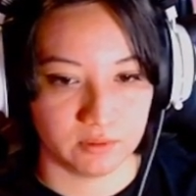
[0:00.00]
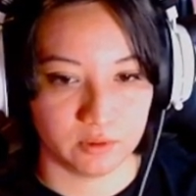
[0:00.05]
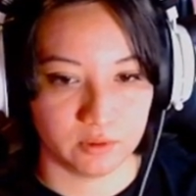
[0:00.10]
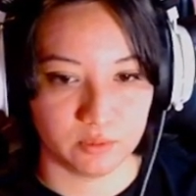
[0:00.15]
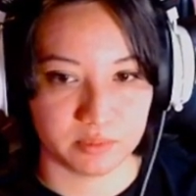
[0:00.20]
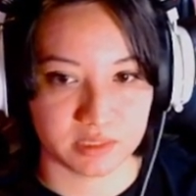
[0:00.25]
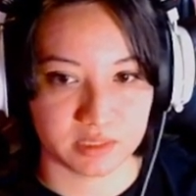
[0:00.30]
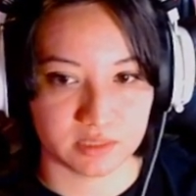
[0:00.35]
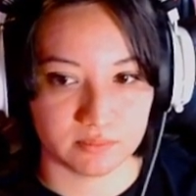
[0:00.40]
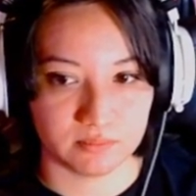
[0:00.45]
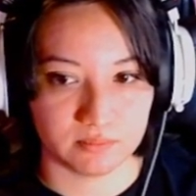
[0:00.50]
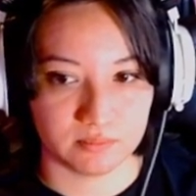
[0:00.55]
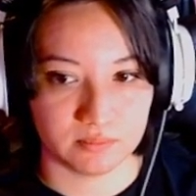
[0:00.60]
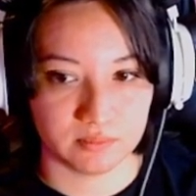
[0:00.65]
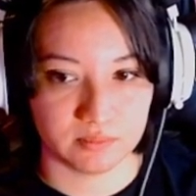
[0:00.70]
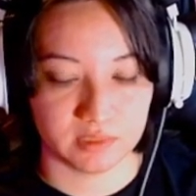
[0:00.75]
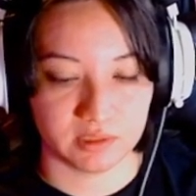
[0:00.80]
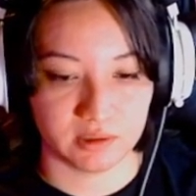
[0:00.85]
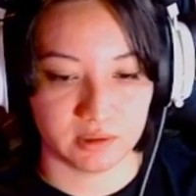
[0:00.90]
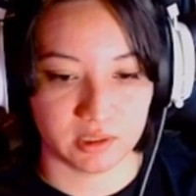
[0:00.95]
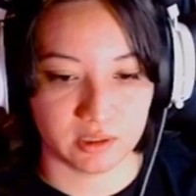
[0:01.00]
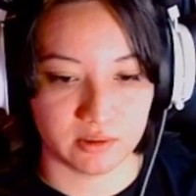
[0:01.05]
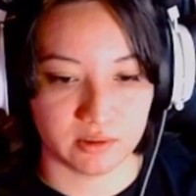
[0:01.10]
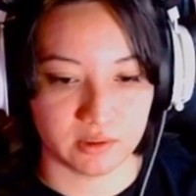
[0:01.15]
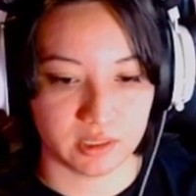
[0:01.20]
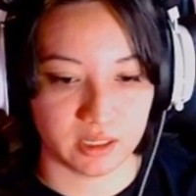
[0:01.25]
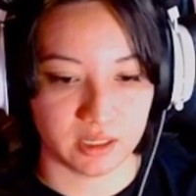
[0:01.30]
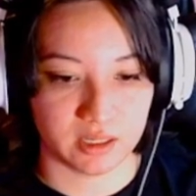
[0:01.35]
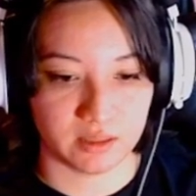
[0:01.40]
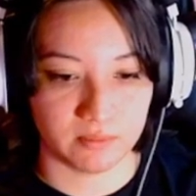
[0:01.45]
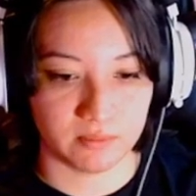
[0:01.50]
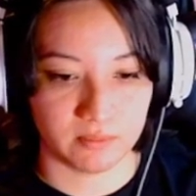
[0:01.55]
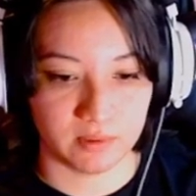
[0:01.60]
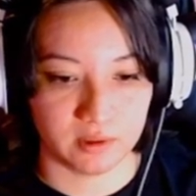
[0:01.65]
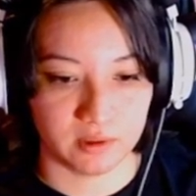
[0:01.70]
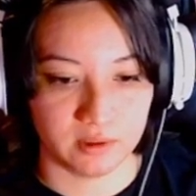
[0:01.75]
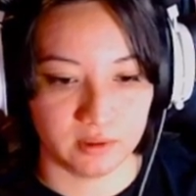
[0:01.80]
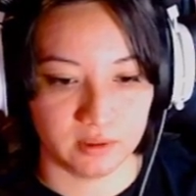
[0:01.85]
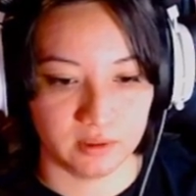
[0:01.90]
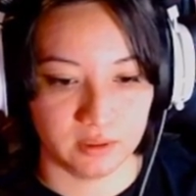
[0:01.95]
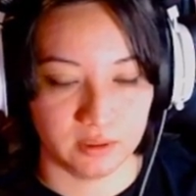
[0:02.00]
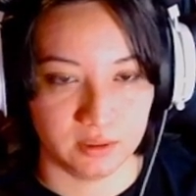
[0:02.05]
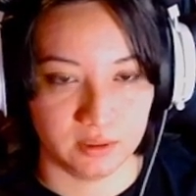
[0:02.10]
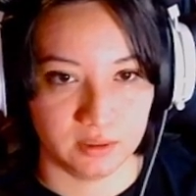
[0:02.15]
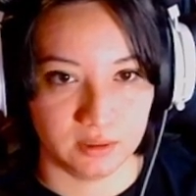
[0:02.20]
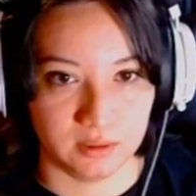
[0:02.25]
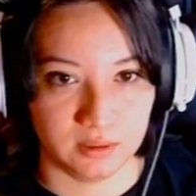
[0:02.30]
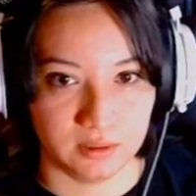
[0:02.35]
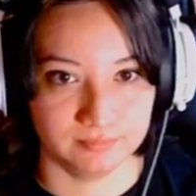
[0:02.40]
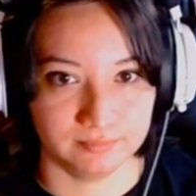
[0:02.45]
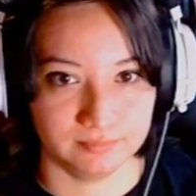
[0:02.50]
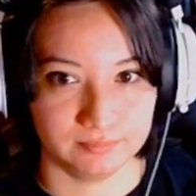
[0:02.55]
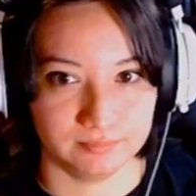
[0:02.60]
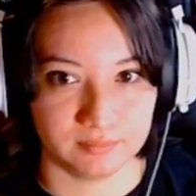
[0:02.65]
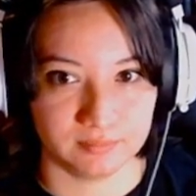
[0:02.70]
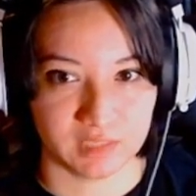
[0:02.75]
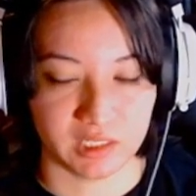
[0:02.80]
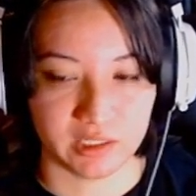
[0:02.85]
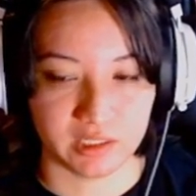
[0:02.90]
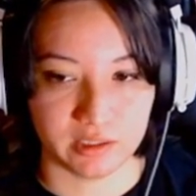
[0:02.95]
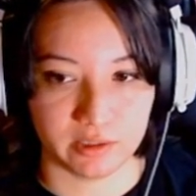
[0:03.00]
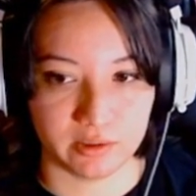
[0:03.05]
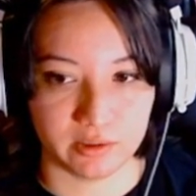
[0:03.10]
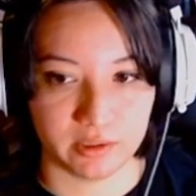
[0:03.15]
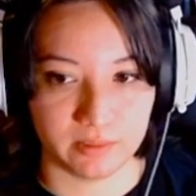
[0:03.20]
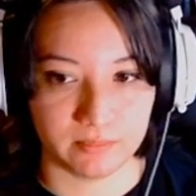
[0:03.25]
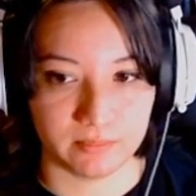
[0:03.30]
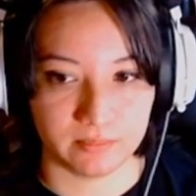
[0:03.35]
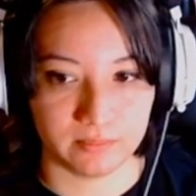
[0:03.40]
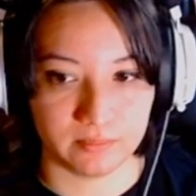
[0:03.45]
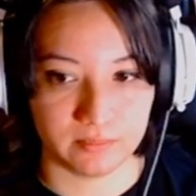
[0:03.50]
Oops. There I go again. I can do it.